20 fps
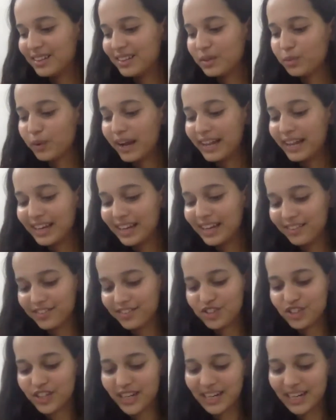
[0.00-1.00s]
the wildlife
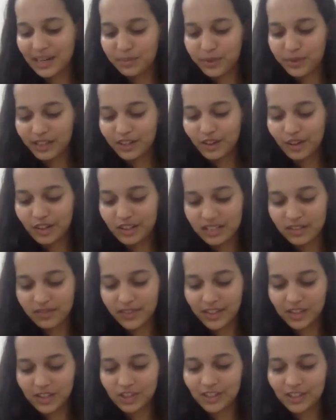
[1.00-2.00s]
trade and with
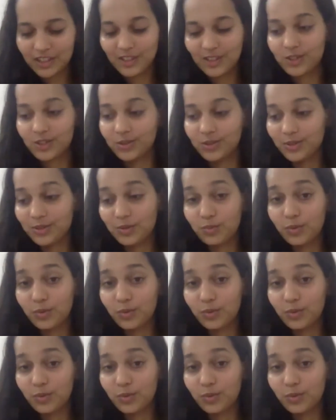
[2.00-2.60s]
conservation issues,